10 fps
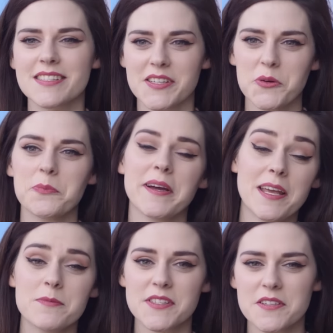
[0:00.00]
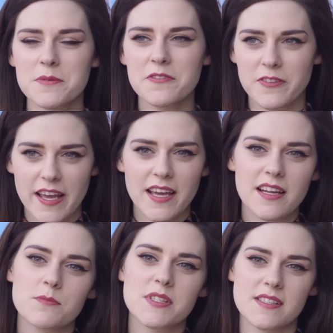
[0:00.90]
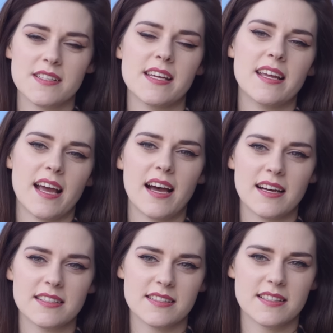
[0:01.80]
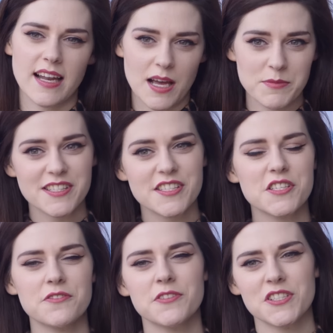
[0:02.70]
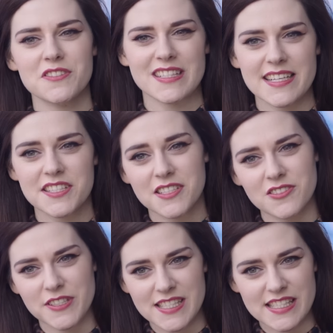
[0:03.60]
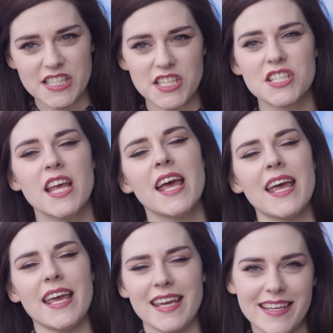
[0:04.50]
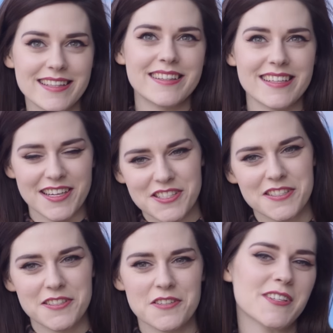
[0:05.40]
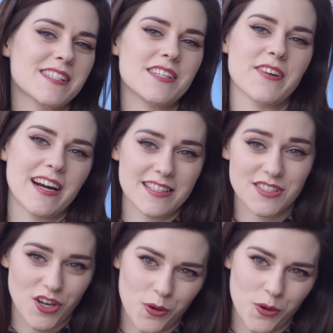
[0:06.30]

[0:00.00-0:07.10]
So my name is Una McVeigh and I'm studying at the Lambe Institute for Translational Research in the National University of Ireland,